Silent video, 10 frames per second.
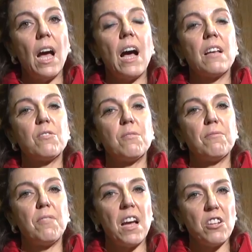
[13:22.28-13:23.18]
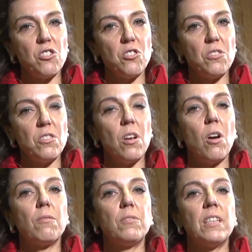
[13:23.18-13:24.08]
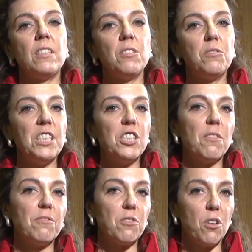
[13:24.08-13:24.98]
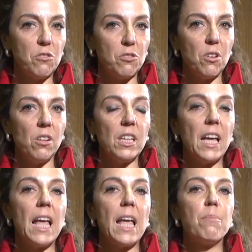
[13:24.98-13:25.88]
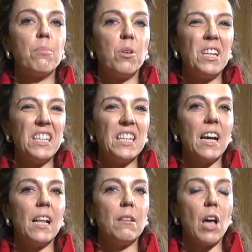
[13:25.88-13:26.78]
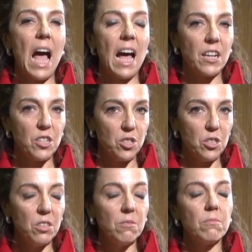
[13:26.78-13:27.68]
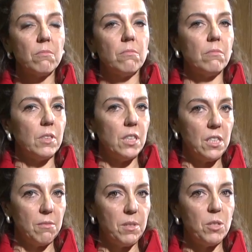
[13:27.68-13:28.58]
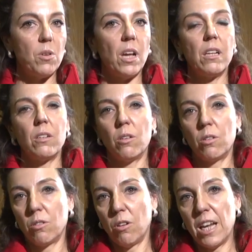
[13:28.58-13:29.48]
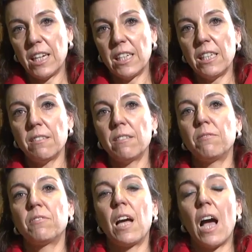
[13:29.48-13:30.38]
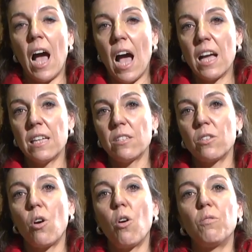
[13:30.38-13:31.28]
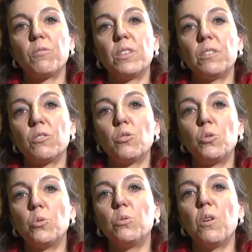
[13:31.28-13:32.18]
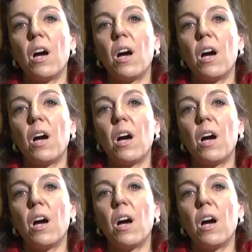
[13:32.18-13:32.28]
as a function of the degree of control a political actor, individual or collective, has over two